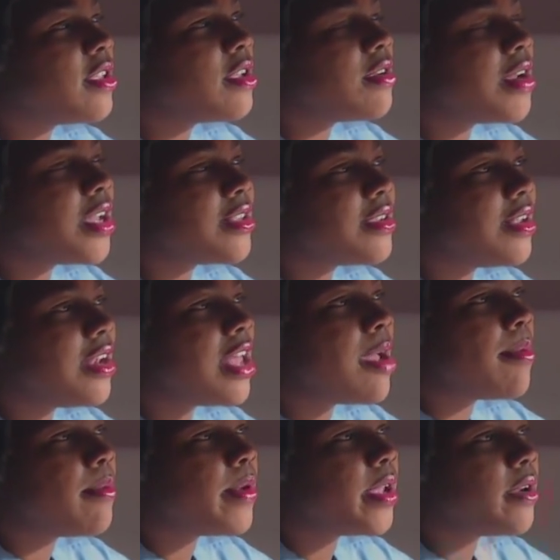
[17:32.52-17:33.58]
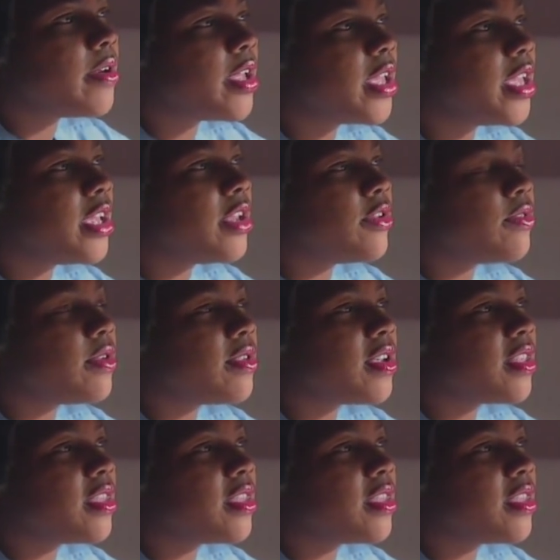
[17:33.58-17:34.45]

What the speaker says: they don't like to elaborate on their injuries.